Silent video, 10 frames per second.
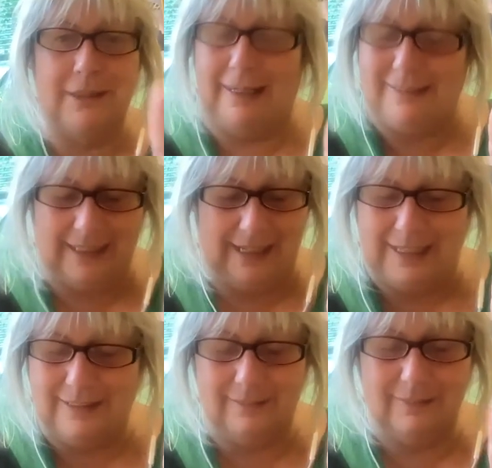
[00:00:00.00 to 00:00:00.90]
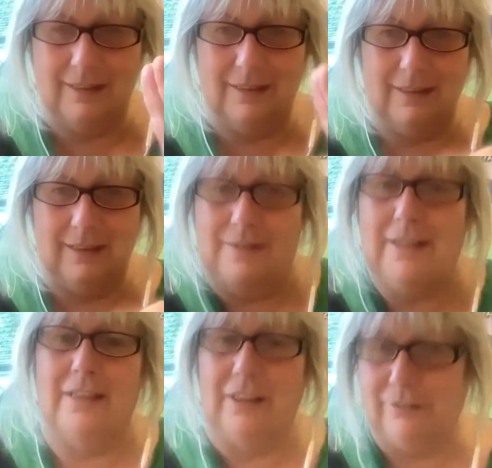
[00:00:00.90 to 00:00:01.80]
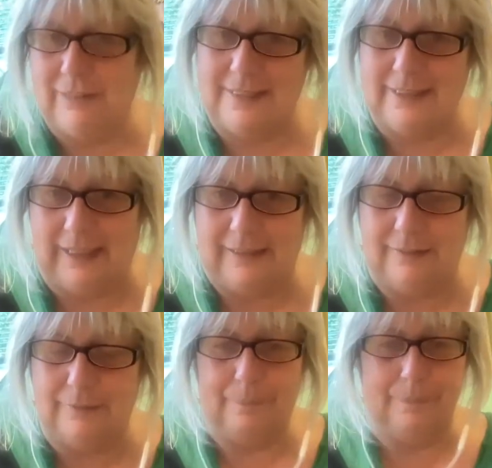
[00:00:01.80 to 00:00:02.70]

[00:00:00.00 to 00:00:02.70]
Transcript: to 18 and then another 18,